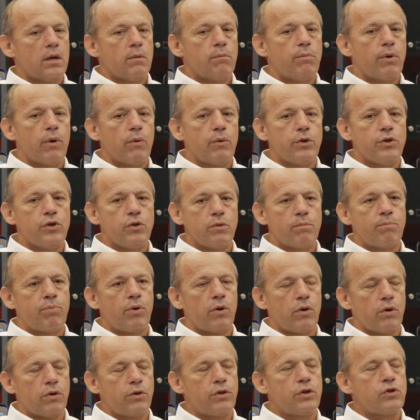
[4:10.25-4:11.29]
But when you
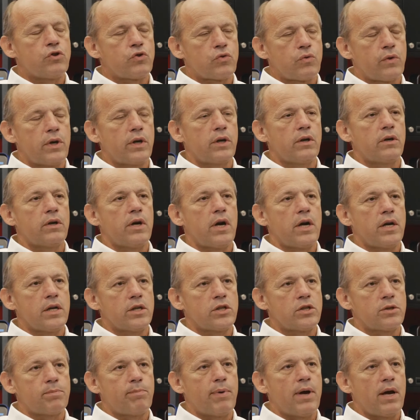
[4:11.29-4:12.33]
pull the trigger on
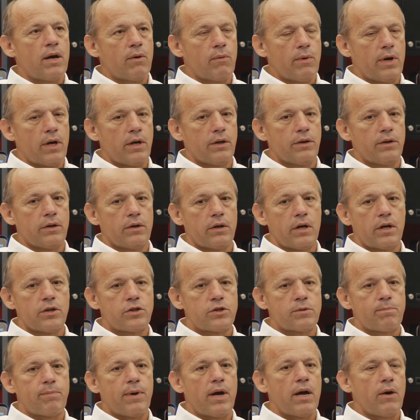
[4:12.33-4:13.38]
a spot welder,
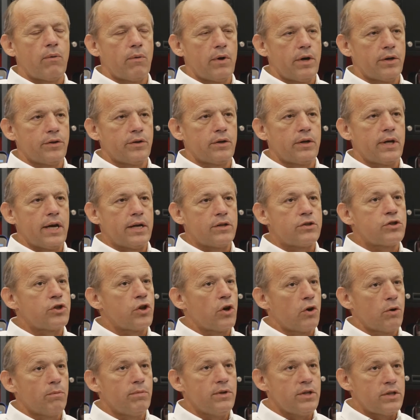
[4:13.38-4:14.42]
as
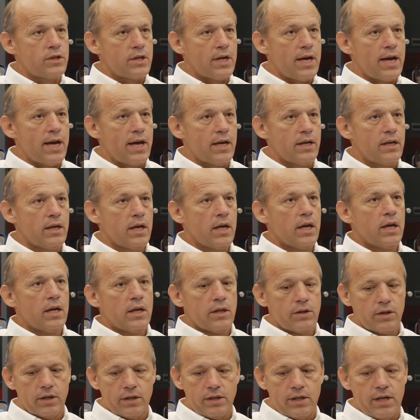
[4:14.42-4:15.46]
Toby said,
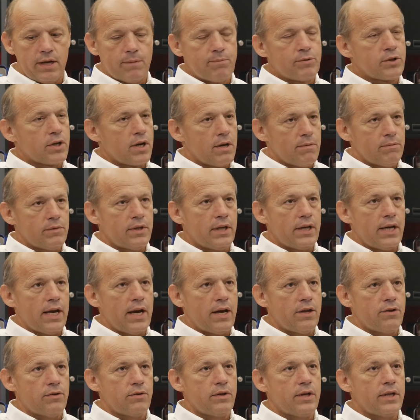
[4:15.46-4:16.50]
the tips come
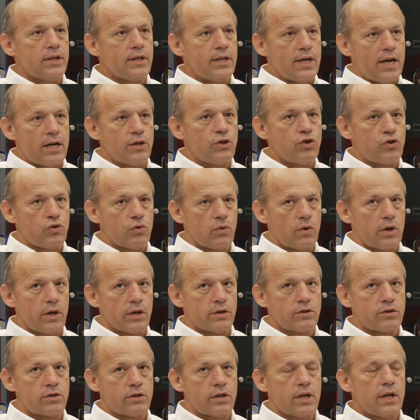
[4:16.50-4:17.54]
together and it dead
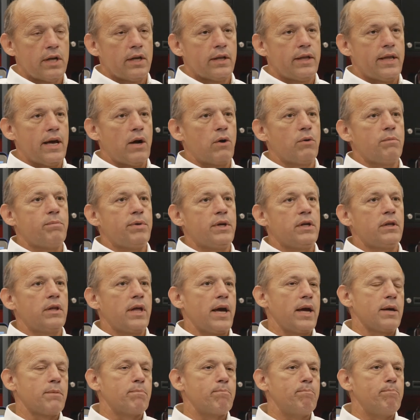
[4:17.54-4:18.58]
shorts. That would be
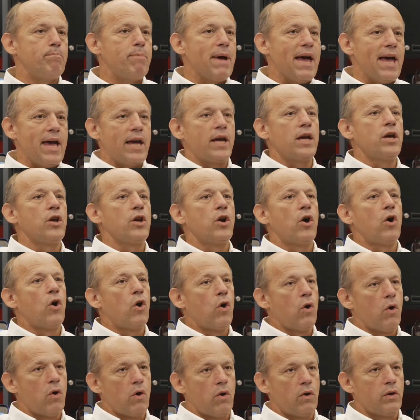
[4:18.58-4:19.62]
like banging a
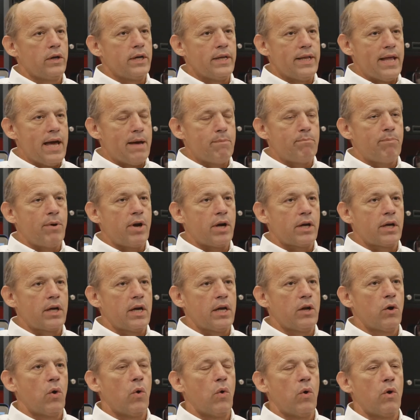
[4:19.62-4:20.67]
hole in that
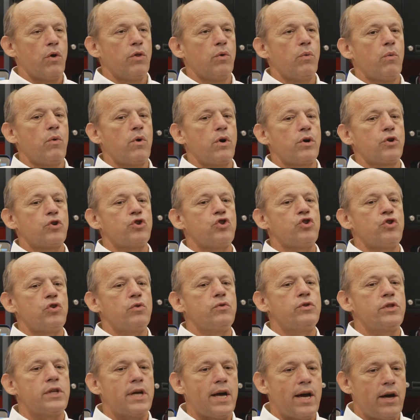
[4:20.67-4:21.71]
bucket, all the water
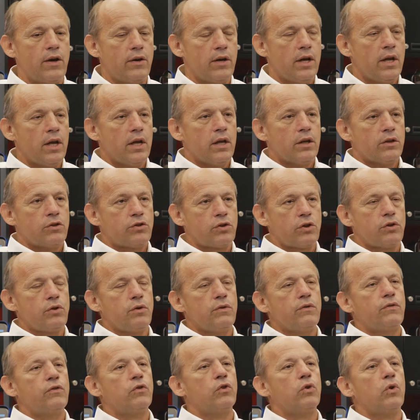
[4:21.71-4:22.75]
shoots out, so
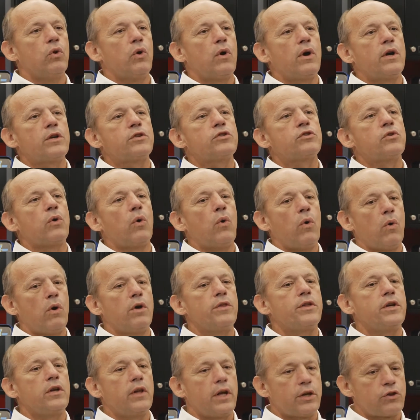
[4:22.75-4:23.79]
you've lost all
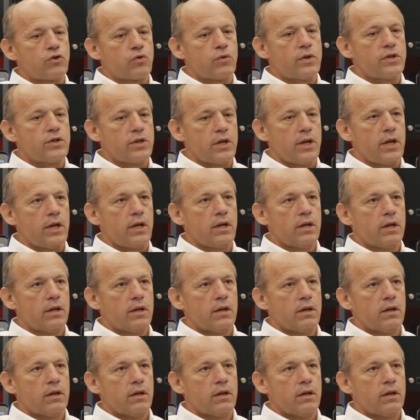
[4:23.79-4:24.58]
the electricity